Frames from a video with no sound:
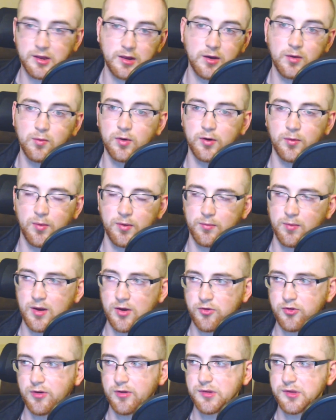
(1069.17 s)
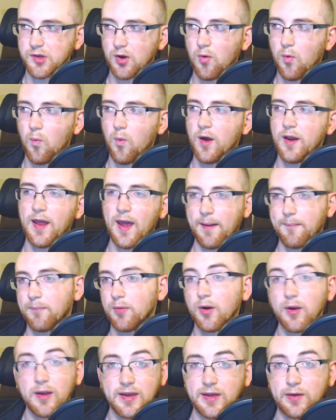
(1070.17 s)
a 1-to-1 ratio, so 1
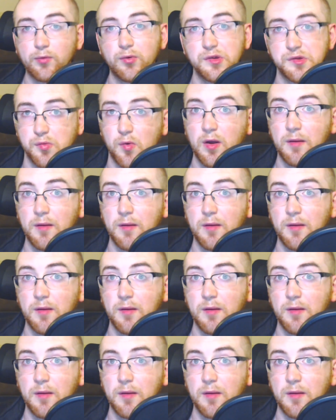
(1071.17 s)
Ember equals 1